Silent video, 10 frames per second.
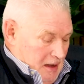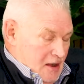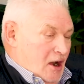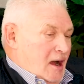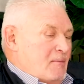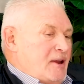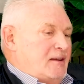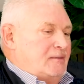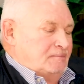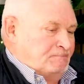but the fact
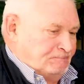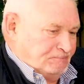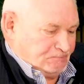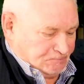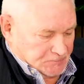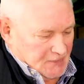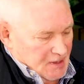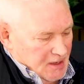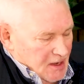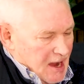is, you've got to be
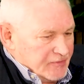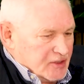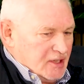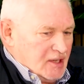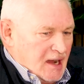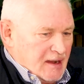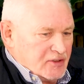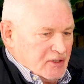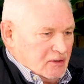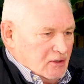very careful. You
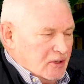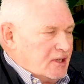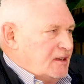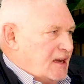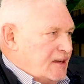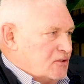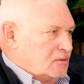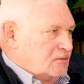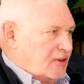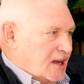have to look at
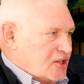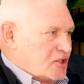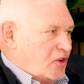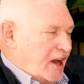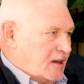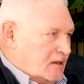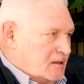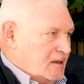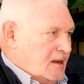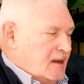Nigel Farage's
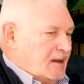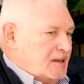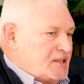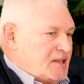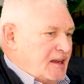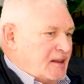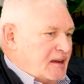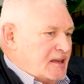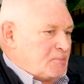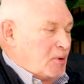record and say
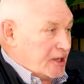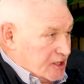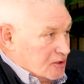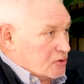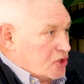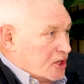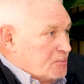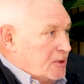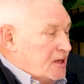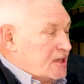that his political
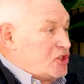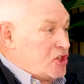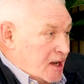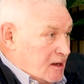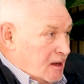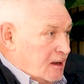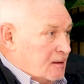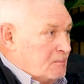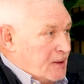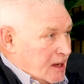judgment is generally
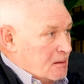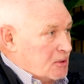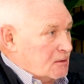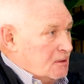impeccable.